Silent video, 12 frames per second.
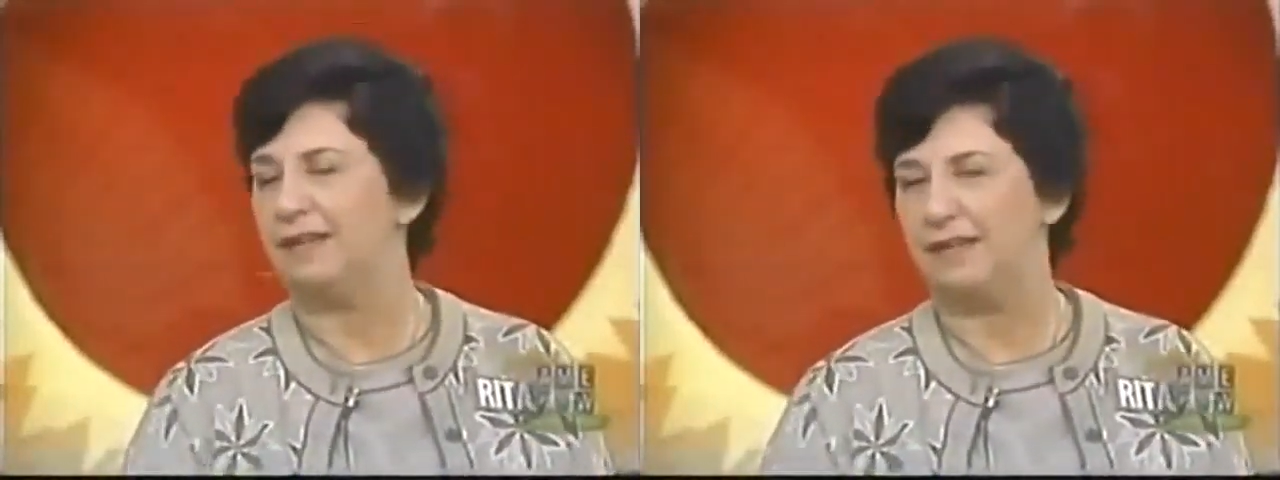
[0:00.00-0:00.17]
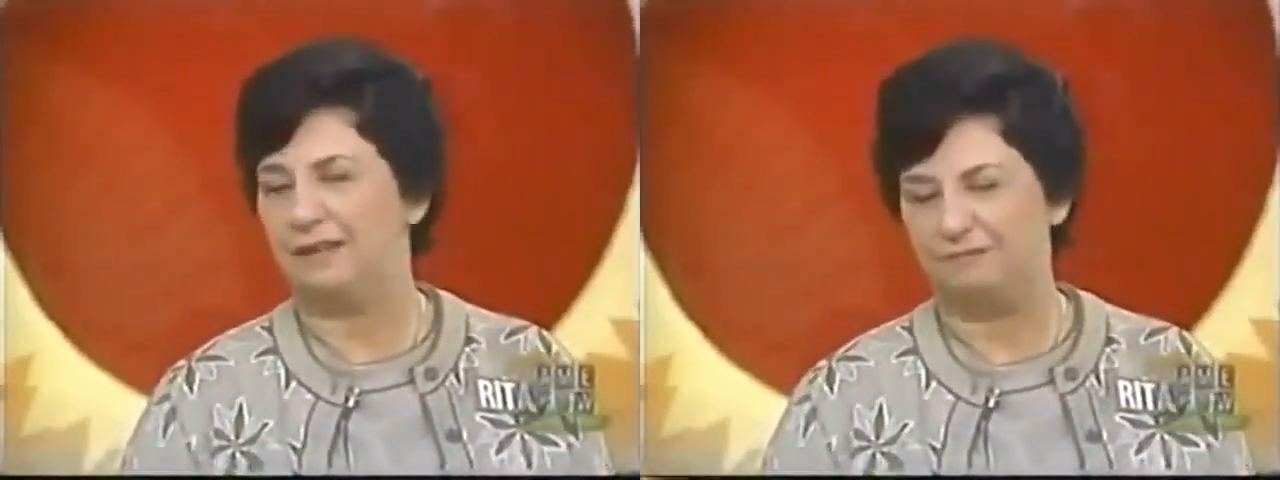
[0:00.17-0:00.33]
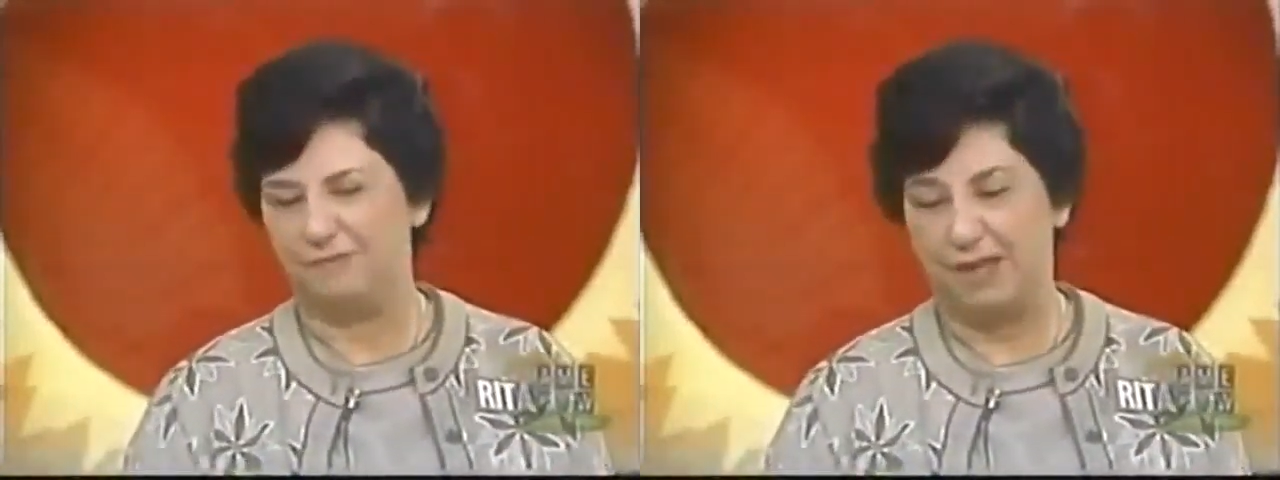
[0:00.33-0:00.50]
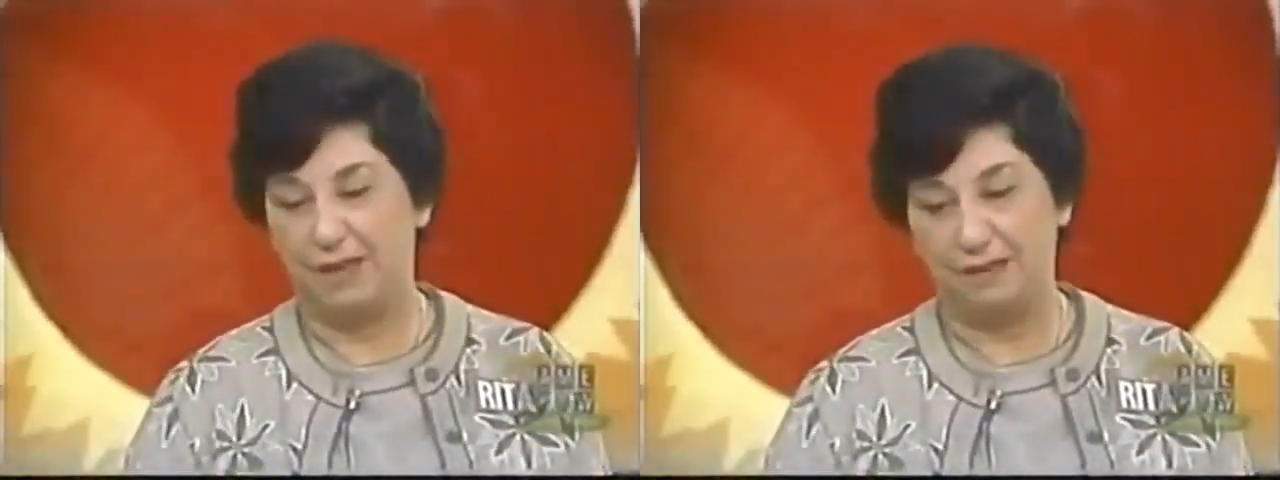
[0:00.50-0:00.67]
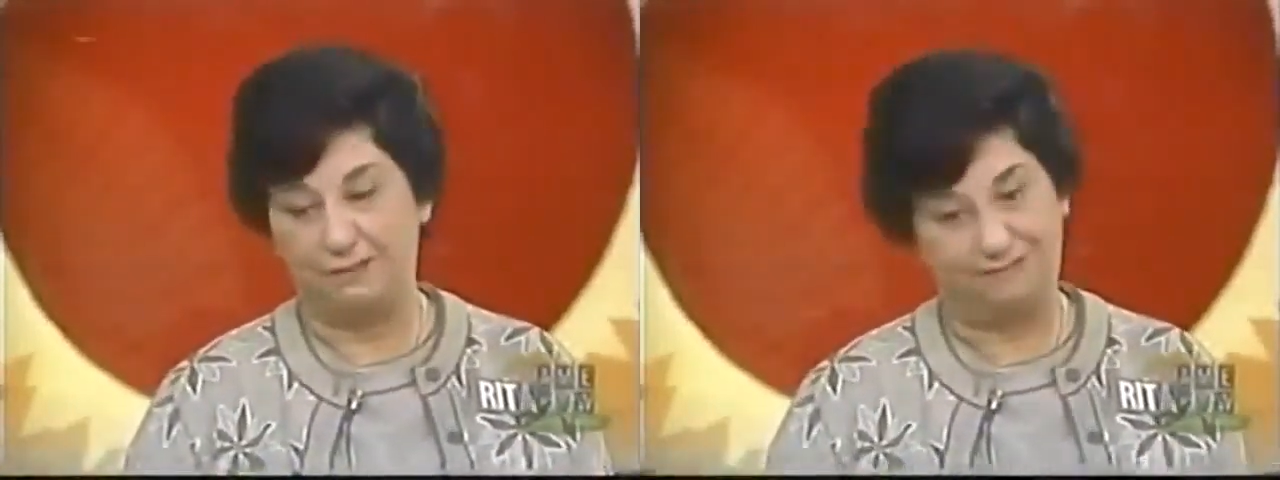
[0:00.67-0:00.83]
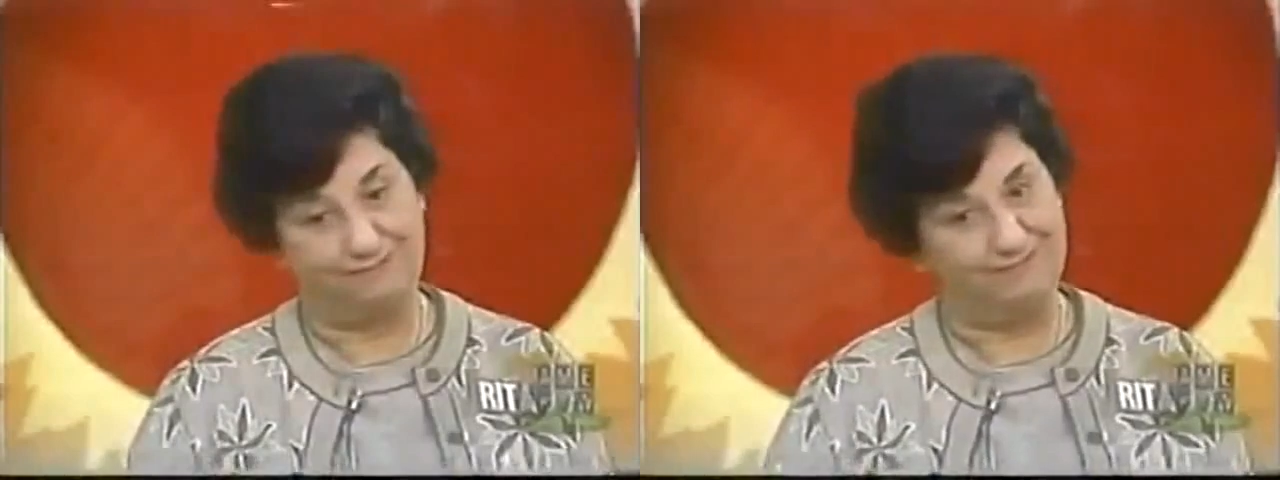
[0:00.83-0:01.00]
Uh,
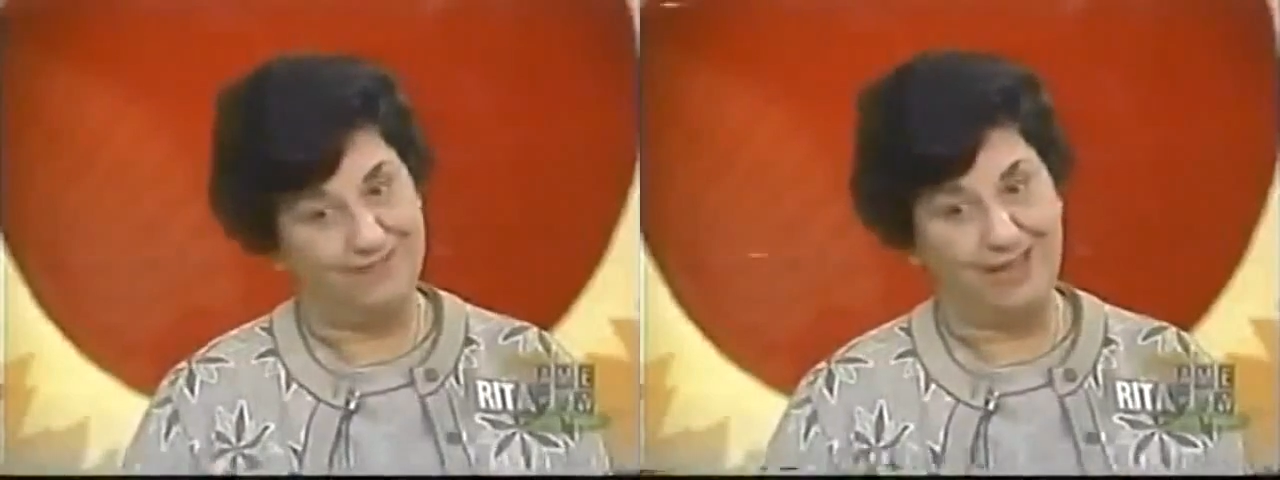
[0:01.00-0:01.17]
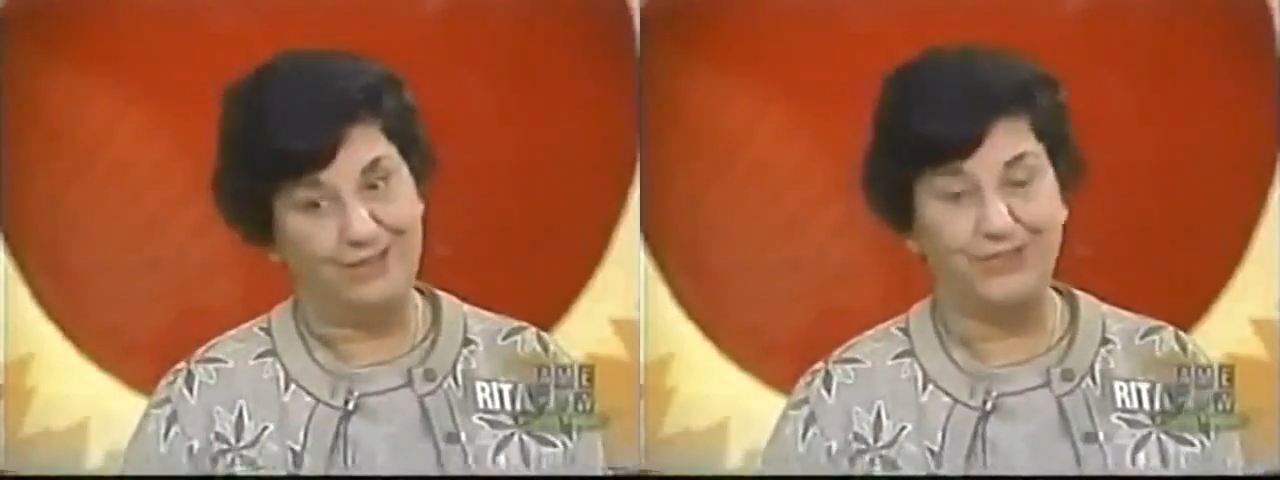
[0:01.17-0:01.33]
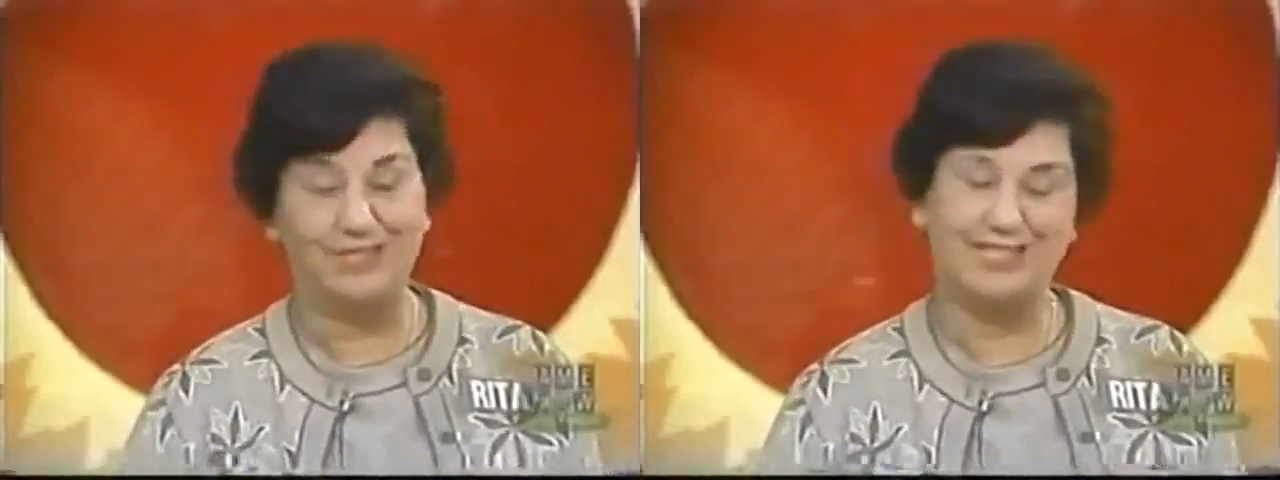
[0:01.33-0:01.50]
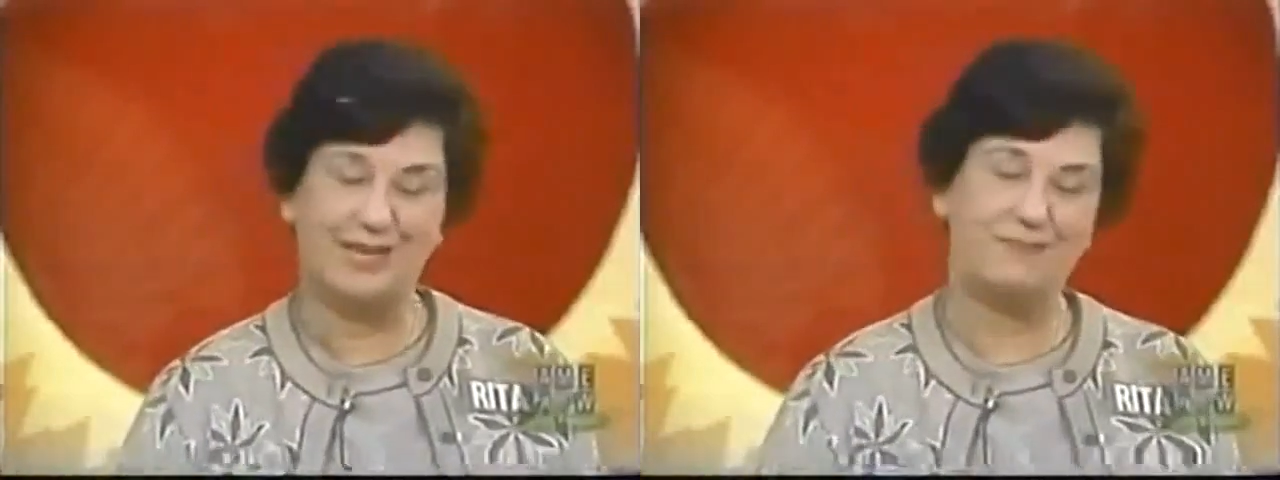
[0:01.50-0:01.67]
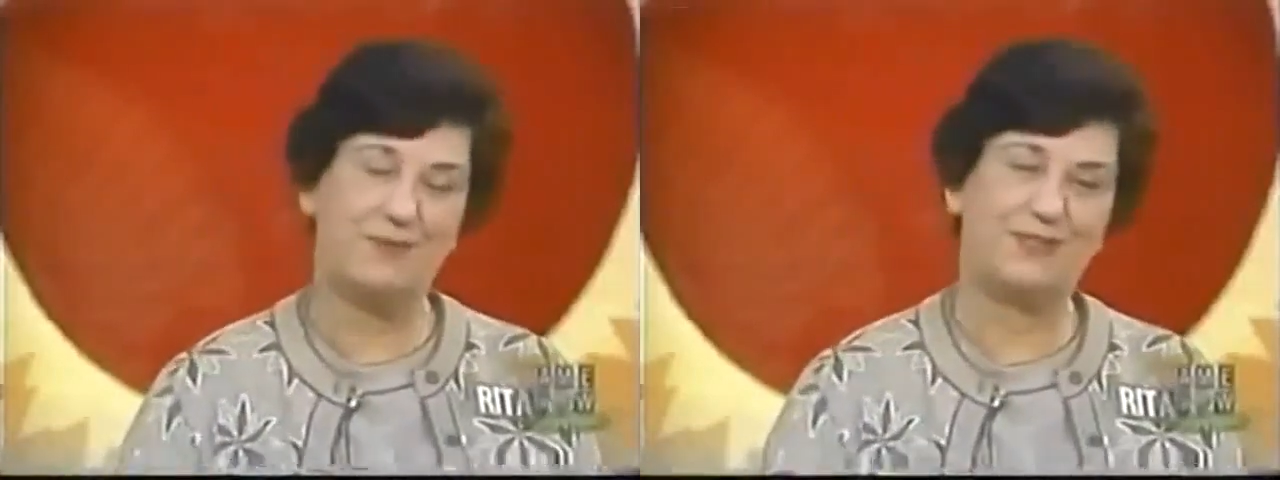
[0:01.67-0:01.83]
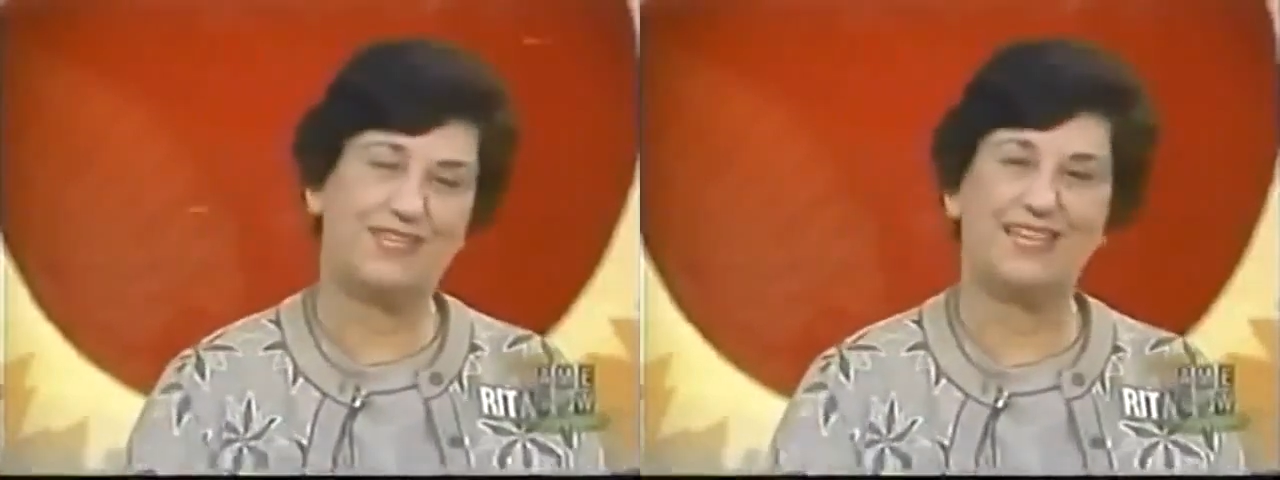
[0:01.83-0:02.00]
um, I shouldn't say
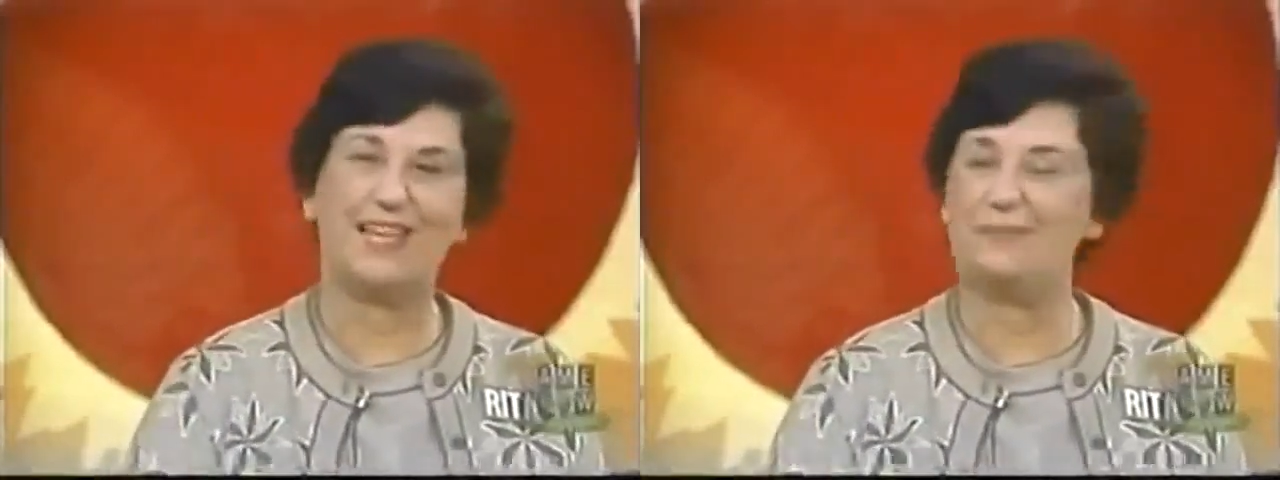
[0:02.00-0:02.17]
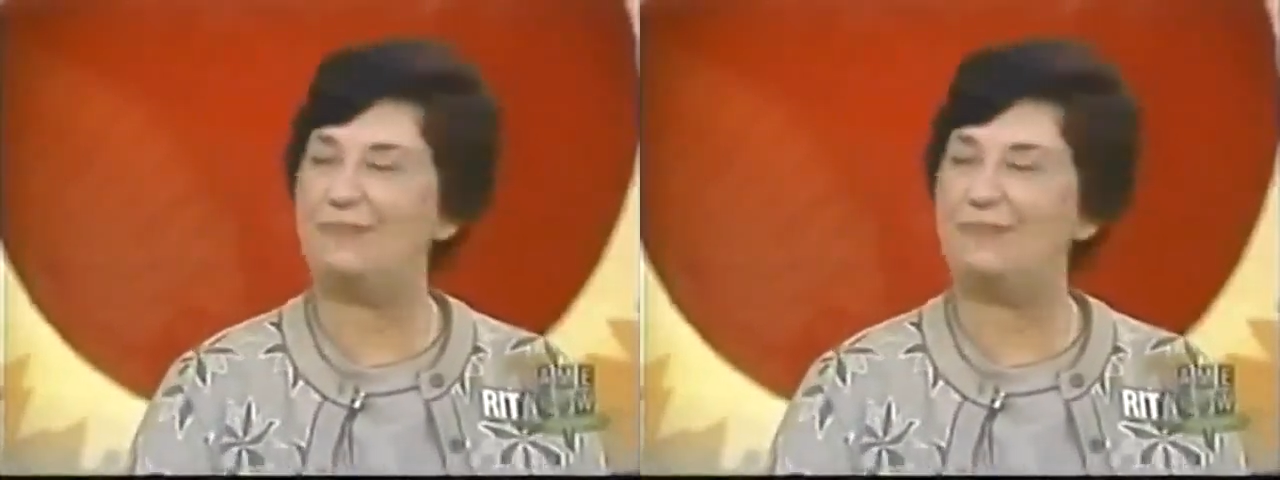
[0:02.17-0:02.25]
musical.